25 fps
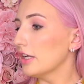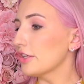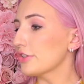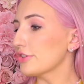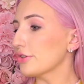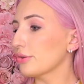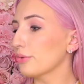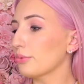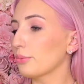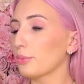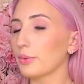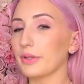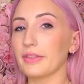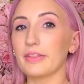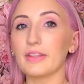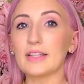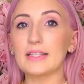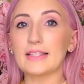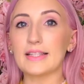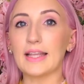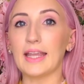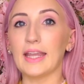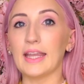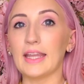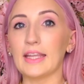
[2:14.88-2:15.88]
So with
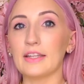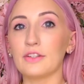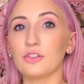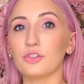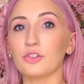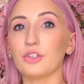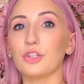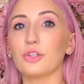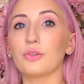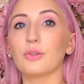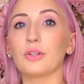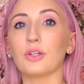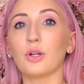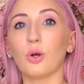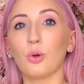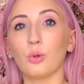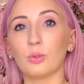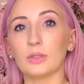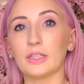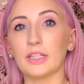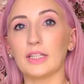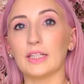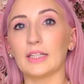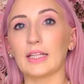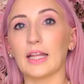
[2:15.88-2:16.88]
this handle, you can
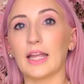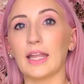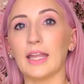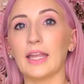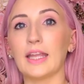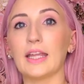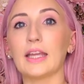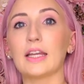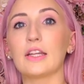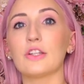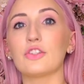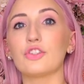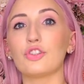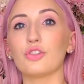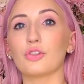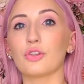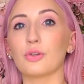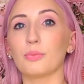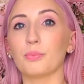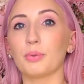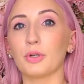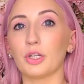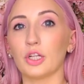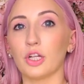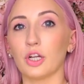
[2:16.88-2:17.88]
hold it in the hand, you
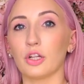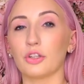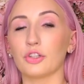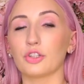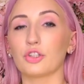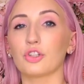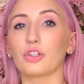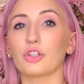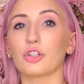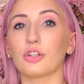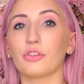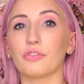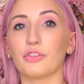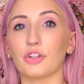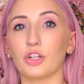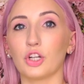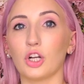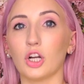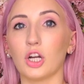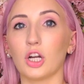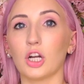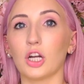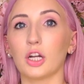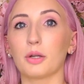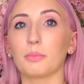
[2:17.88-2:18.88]
can put it on the crook of your
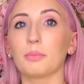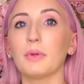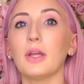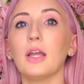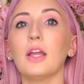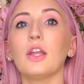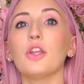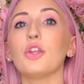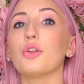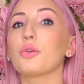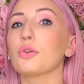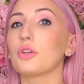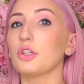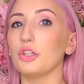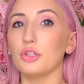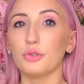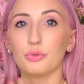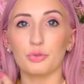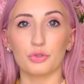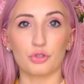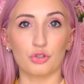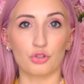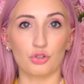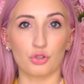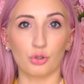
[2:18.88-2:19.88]
arm, you can
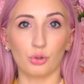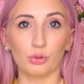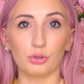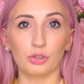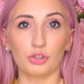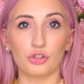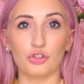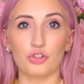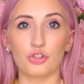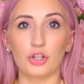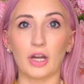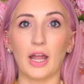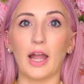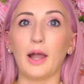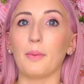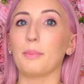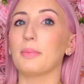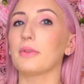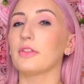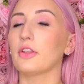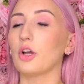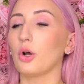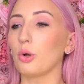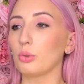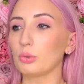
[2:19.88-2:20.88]
use a shoulder
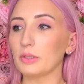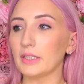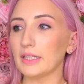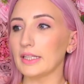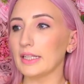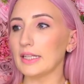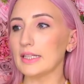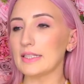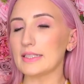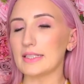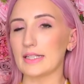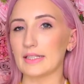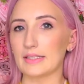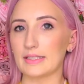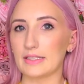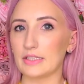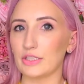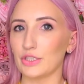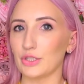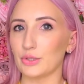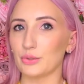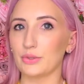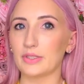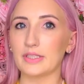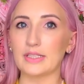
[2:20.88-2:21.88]
strap. The only thing it doesn't
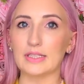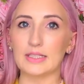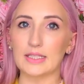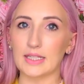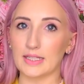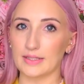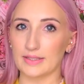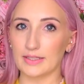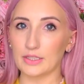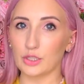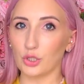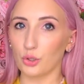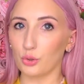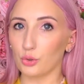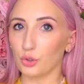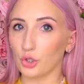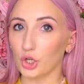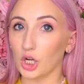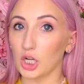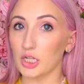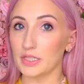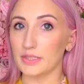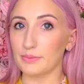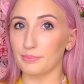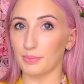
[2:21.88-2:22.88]
do is it doesn't go
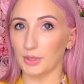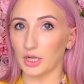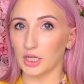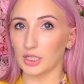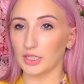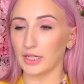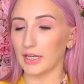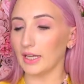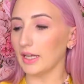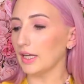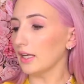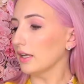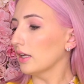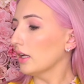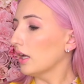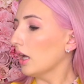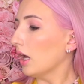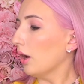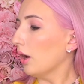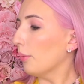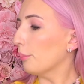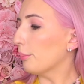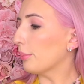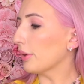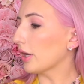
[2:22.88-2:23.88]
cross body,
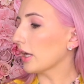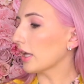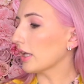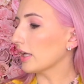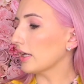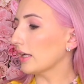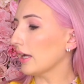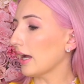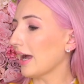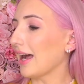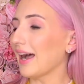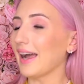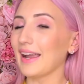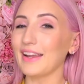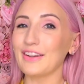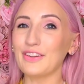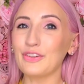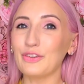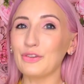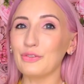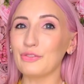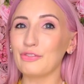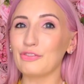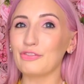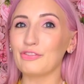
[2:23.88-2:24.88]
but I
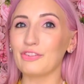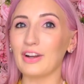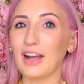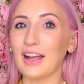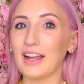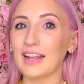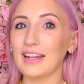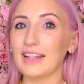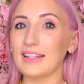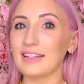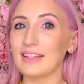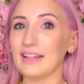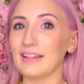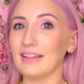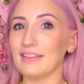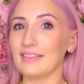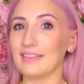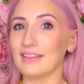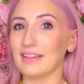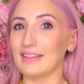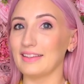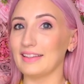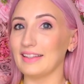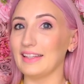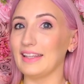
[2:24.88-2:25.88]
don't find
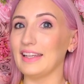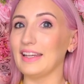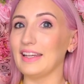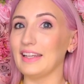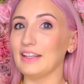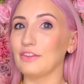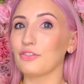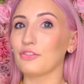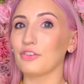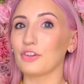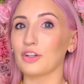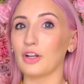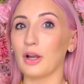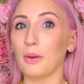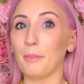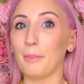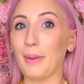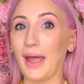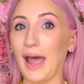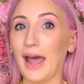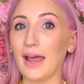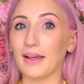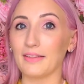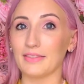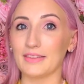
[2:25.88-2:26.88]
the need for a
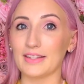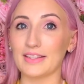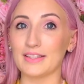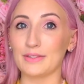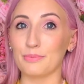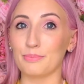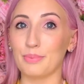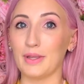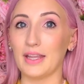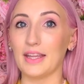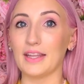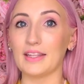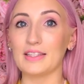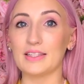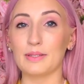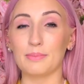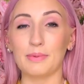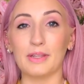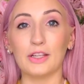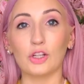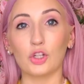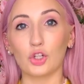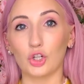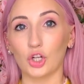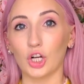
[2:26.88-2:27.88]
bag this big to
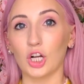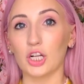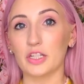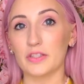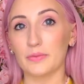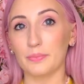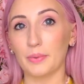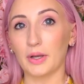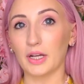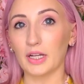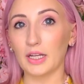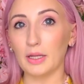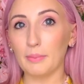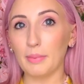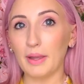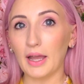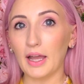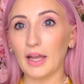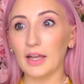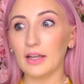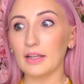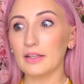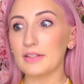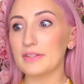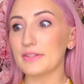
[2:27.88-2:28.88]
be a crossbody
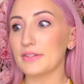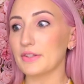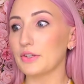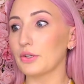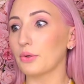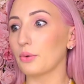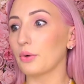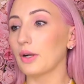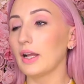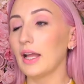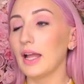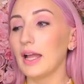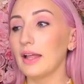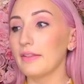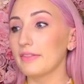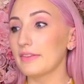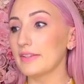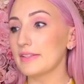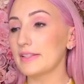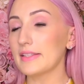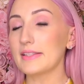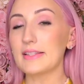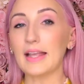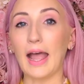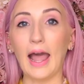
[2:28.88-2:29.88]
bag, so
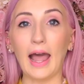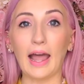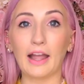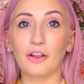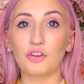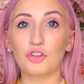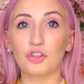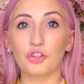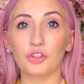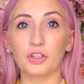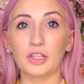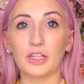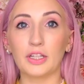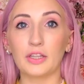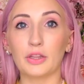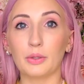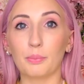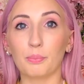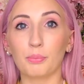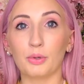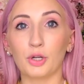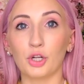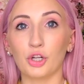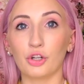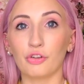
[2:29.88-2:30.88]
this is actually the
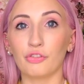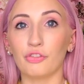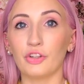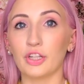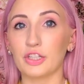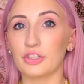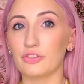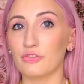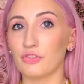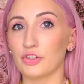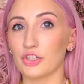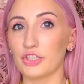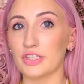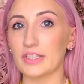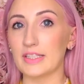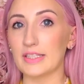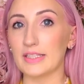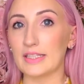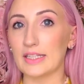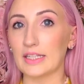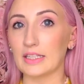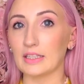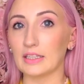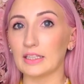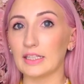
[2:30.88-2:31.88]
perfect
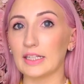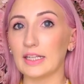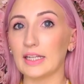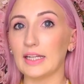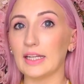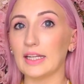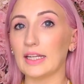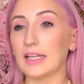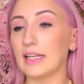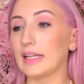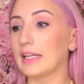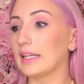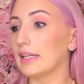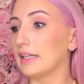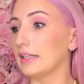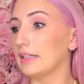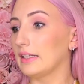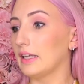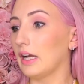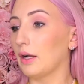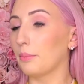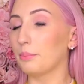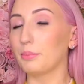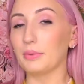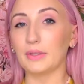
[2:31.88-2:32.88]
versatility in
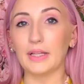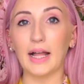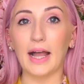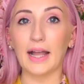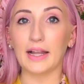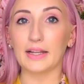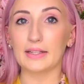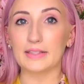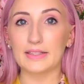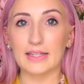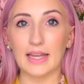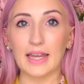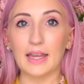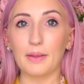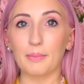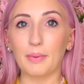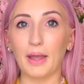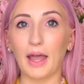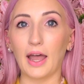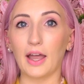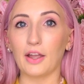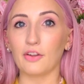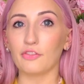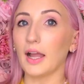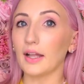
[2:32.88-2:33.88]
a black day
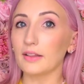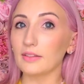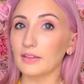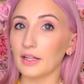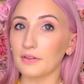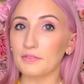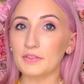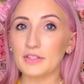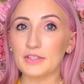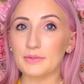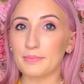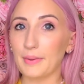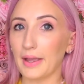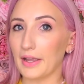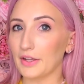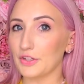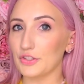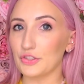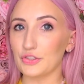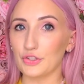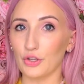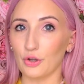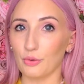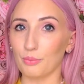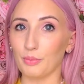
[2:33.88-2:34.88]
bag. I love this bag
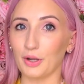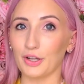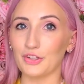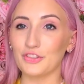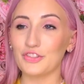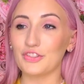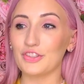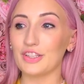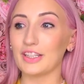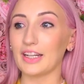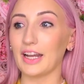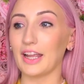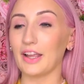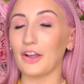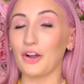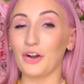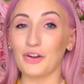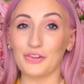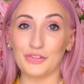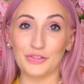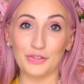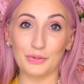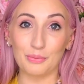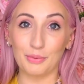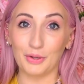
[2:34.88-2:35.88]
so much that I
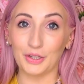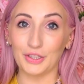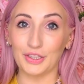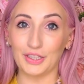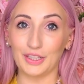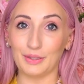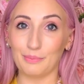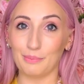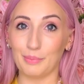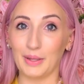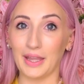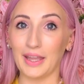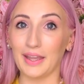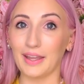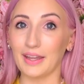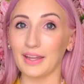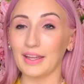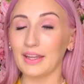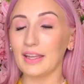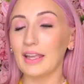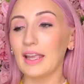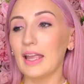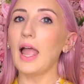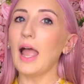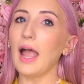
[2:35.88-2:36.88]
also bought it in
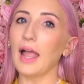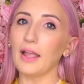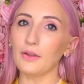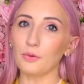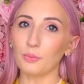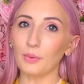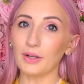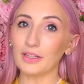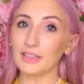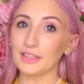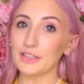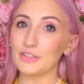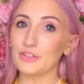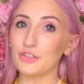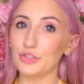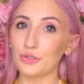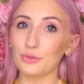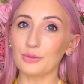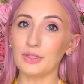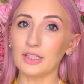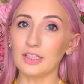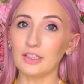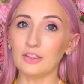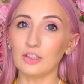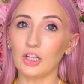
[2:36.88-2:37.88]
pink, and while I do
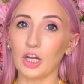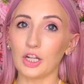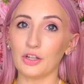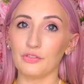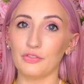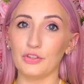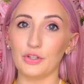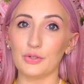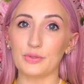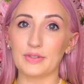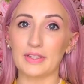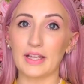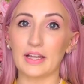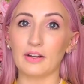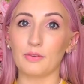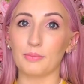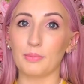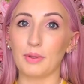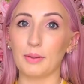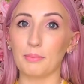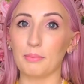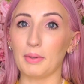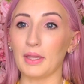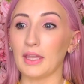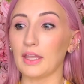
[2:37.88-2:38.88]
get a lot of use out of
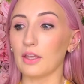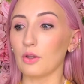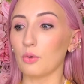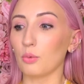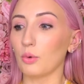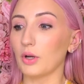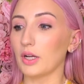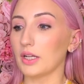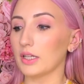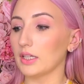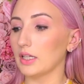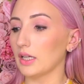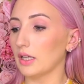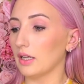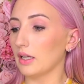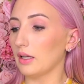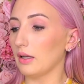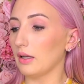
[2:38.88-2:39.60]
my pink one,